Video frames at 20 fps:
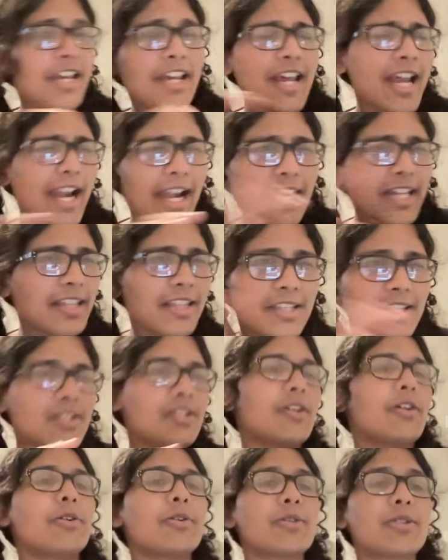adding these
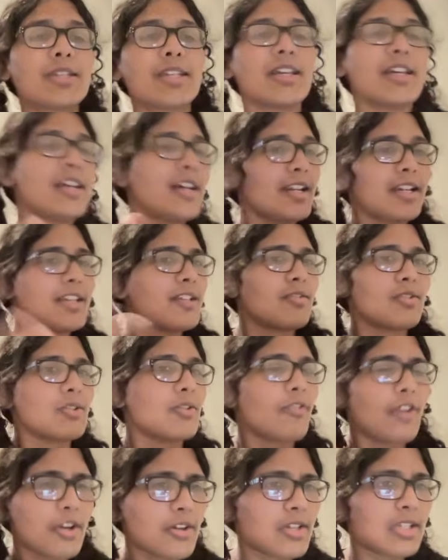nodes and it gives you a
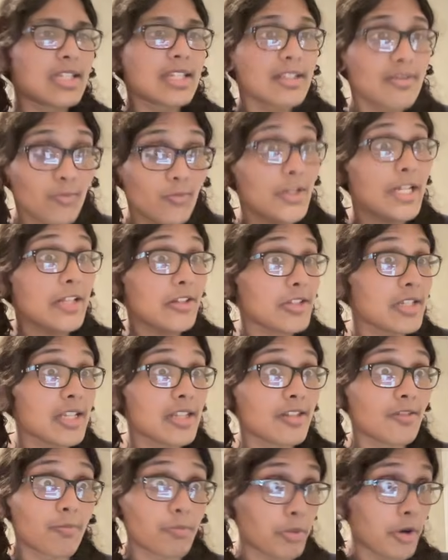very real sense
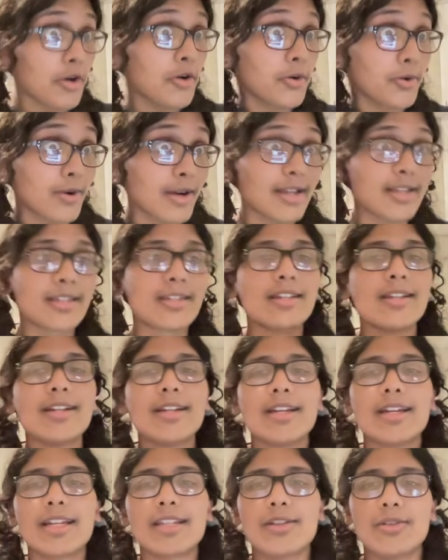of progress
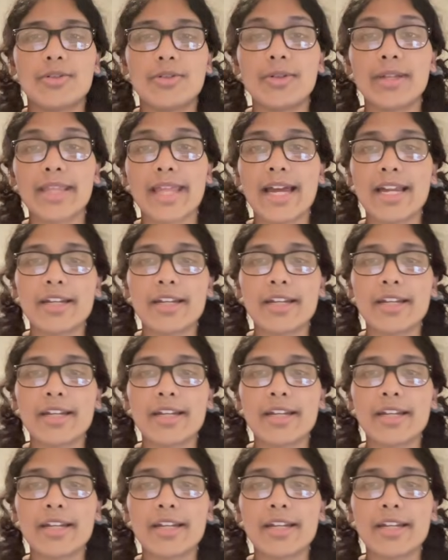as you're doing that.